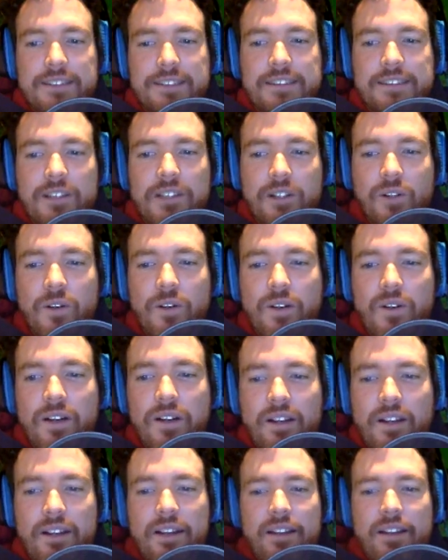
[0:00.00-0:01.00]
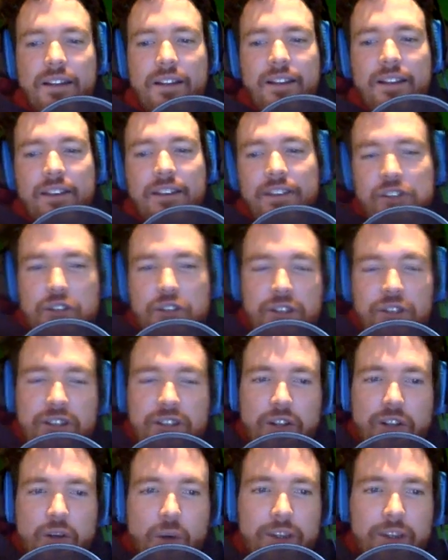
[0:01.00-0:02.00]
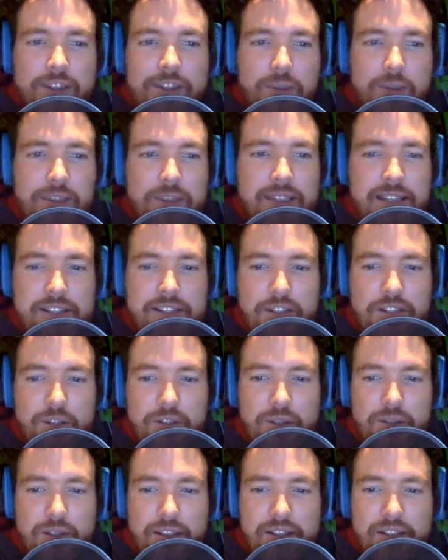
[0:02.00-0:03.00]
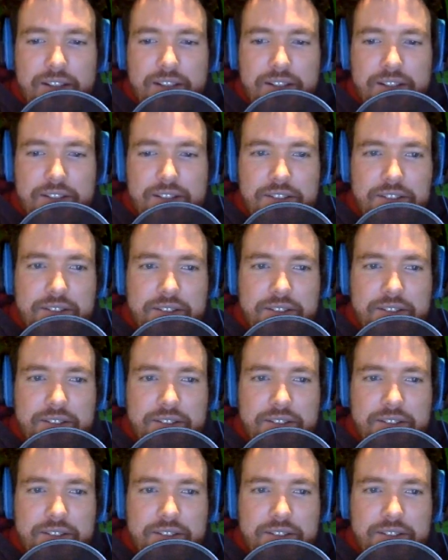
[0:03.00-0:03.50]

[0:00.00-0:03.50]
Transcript: So the coins, what they do is